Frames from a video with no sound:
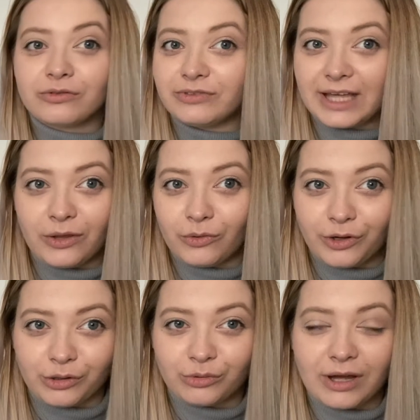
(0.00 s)
day you're
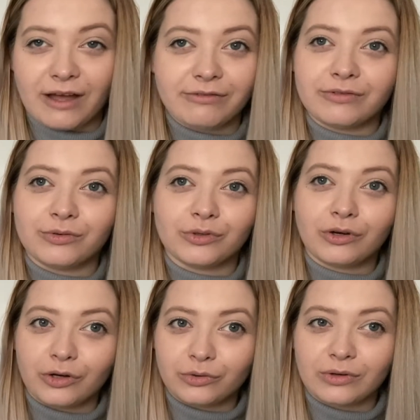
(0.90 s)
going to have. If you're not
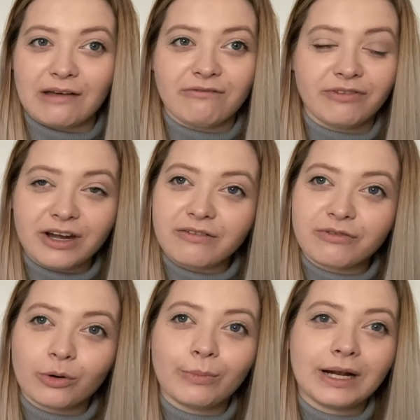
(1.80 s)
going to have very
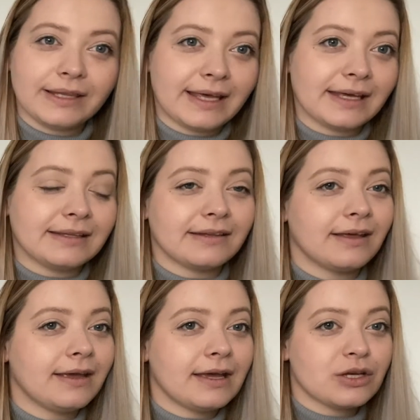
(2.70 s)
formal day, then
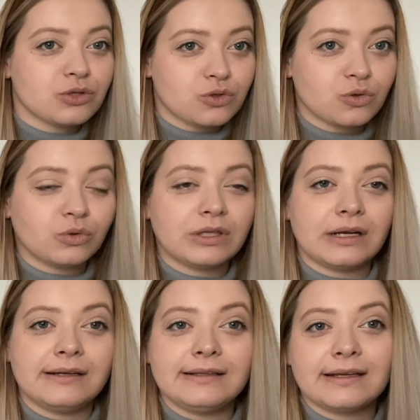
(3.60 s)
suit,
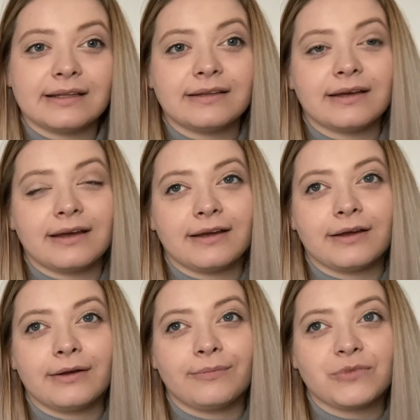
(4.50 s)

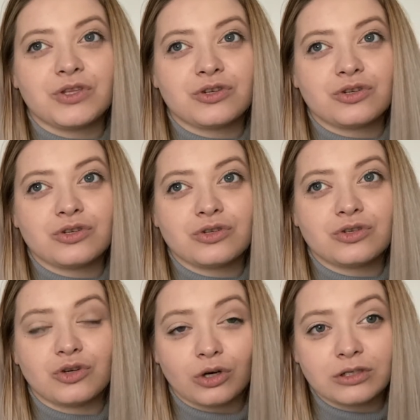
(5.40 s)
linen,
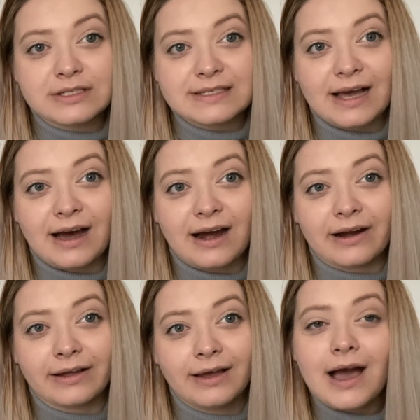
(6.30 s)
shorts
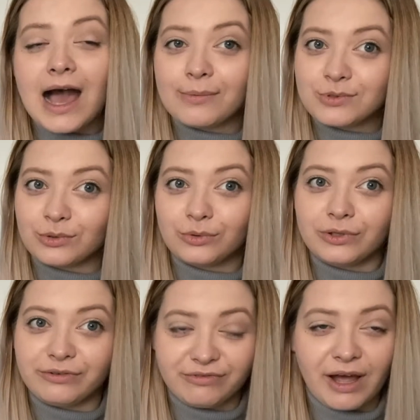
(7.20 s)
are
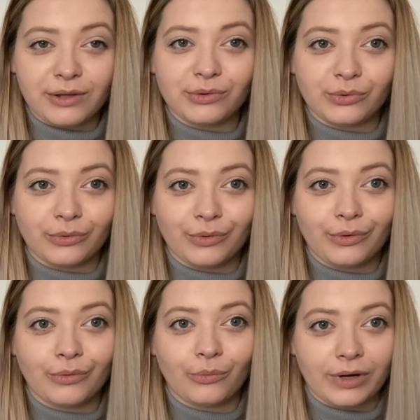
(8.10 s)
absolutely fine
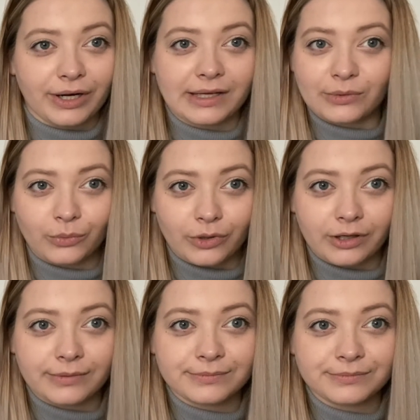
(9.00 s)
to wearing at
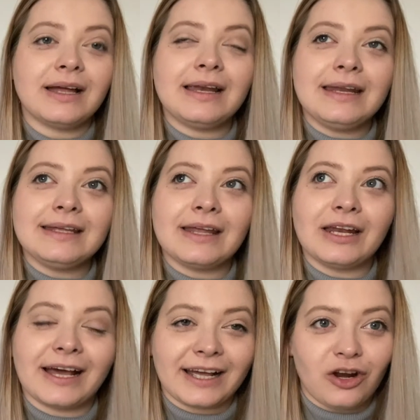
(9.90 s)
work. Linen,
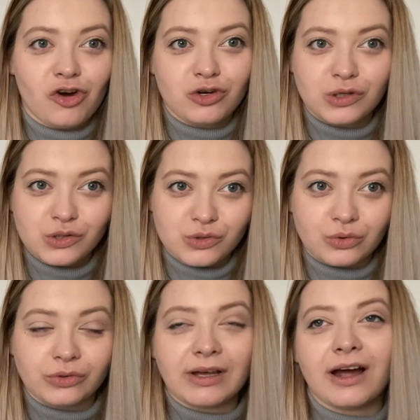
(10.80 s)
like a long
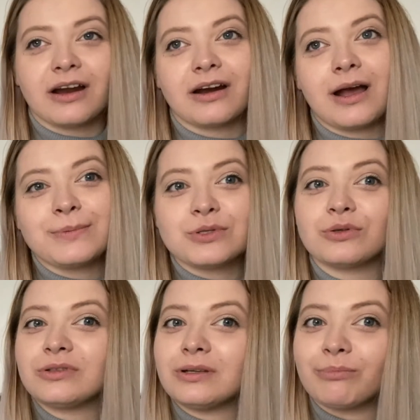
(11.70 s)
suit, are
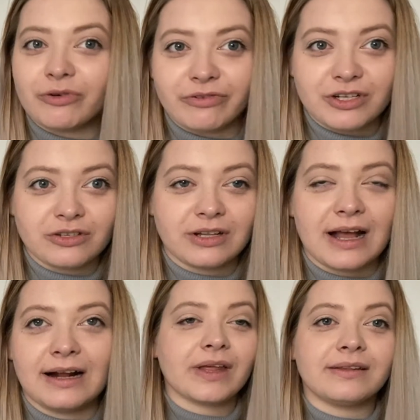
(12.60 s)
absolutely
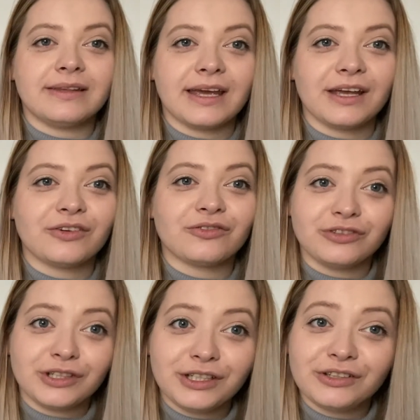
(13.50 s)
professional. They
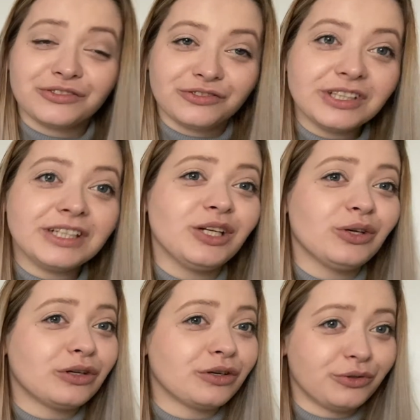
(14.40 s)
really
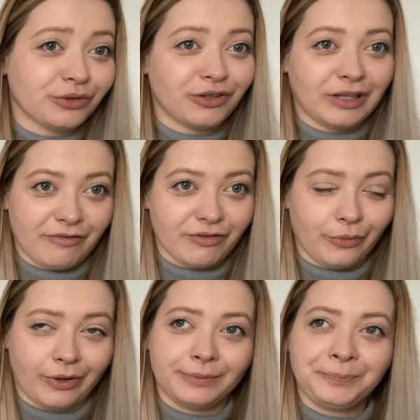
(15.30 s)
look good on
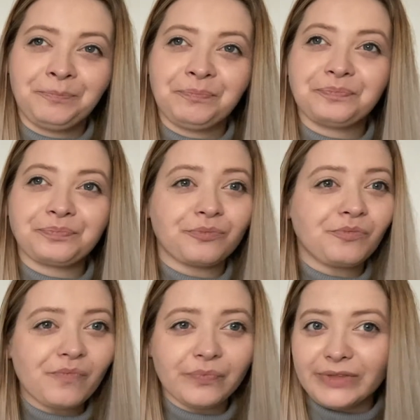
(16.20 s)
everyone.
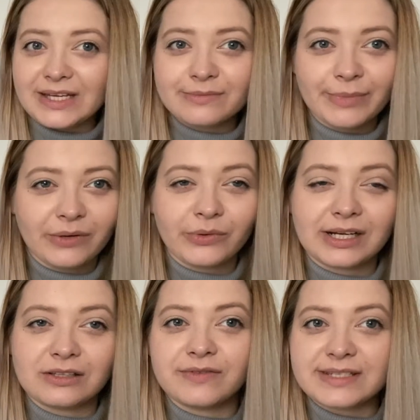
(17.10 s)
It doesn't matter what
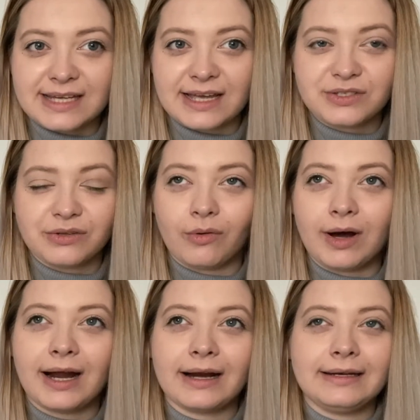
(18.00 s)
kind of size you
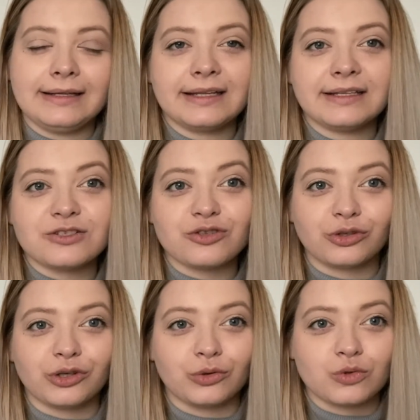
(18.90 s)
are, linen is not
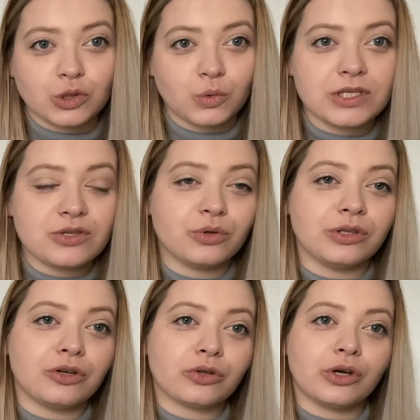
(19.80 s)
going to squeeze you, it's
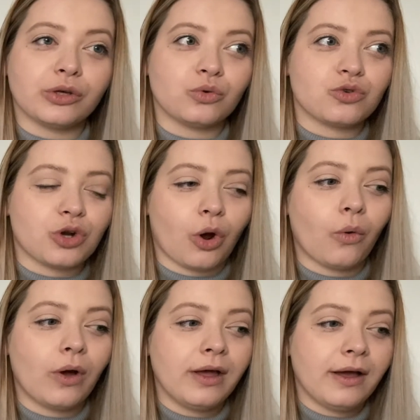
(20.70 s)
not going to show
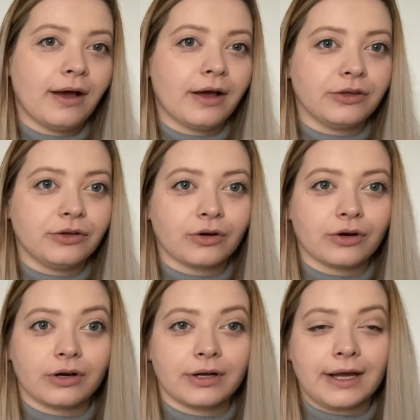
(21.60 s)

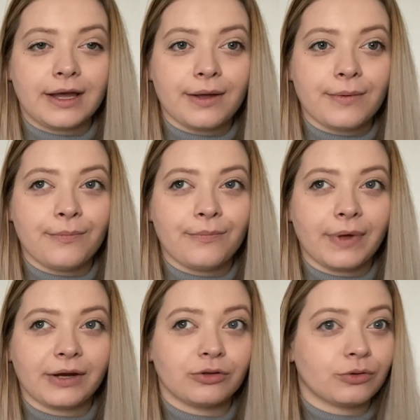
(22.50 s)
your
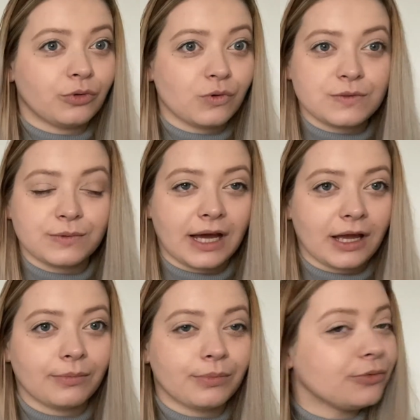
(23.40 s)
I don't know,
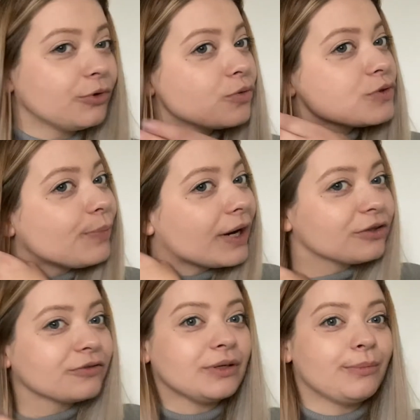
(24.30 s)
those part
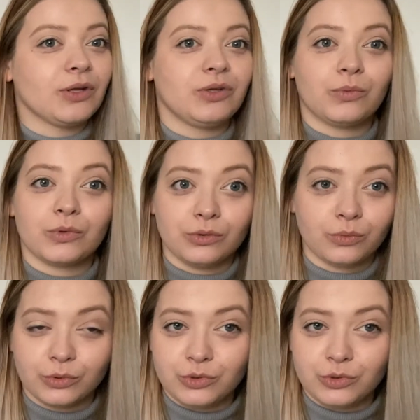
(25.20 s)
of the body what would